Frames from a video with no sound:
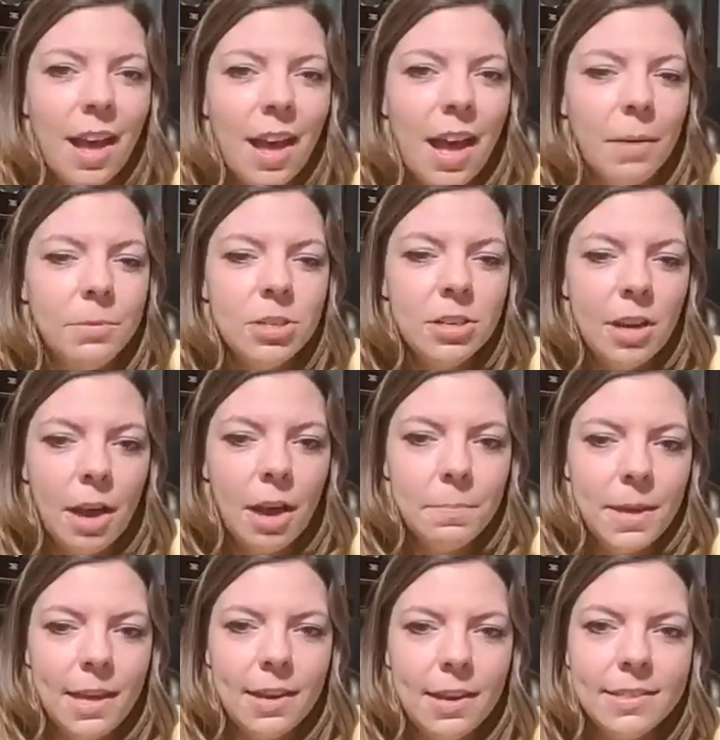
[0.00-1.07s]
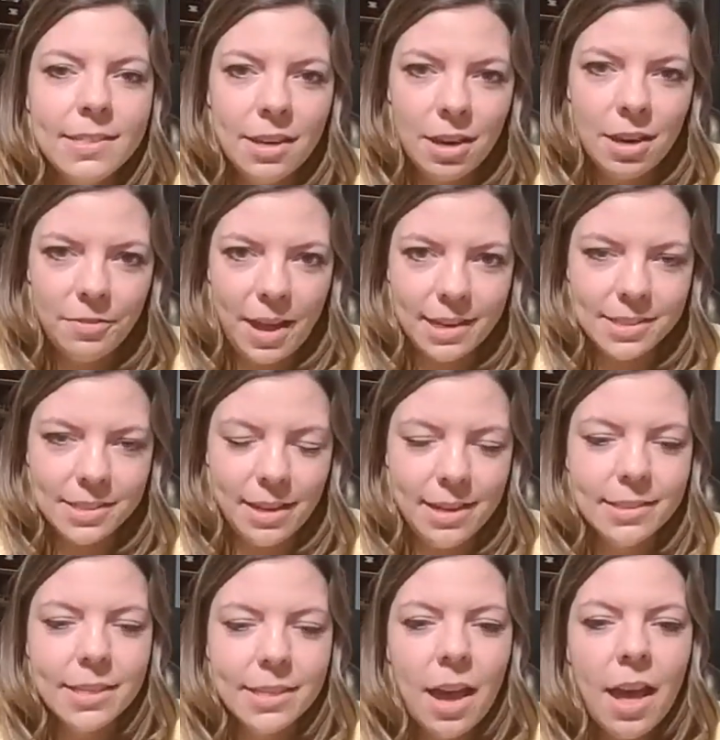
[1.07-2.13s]
to not be in a center of
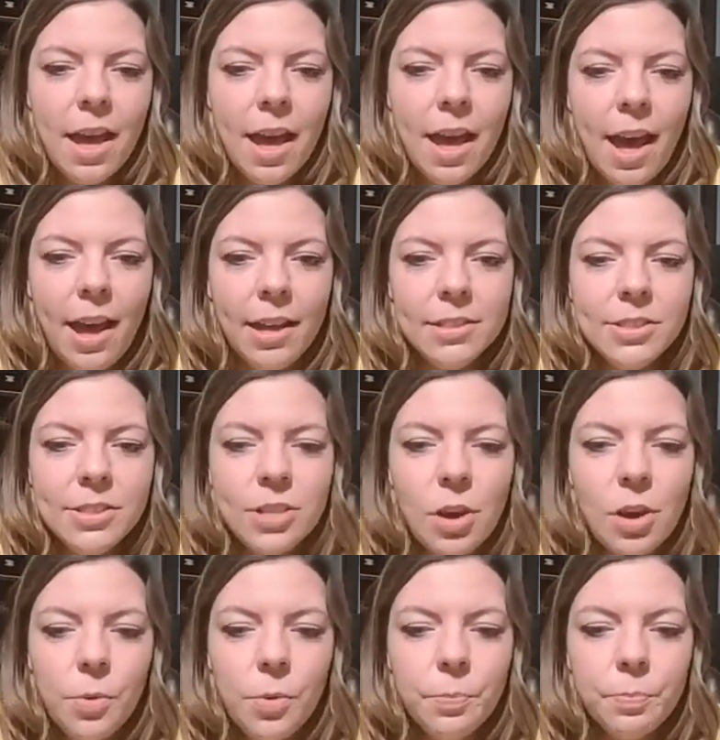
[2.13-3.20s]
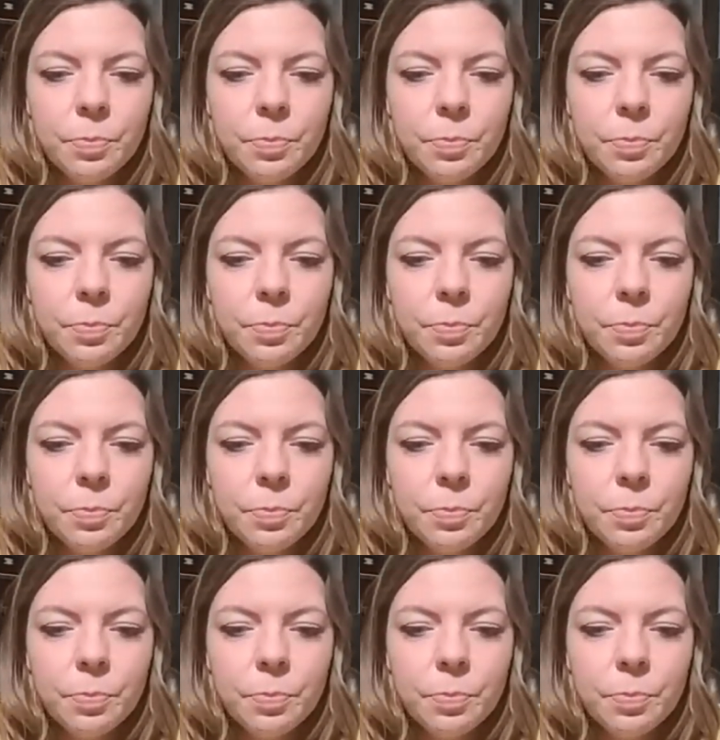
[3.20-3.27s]
excellence. So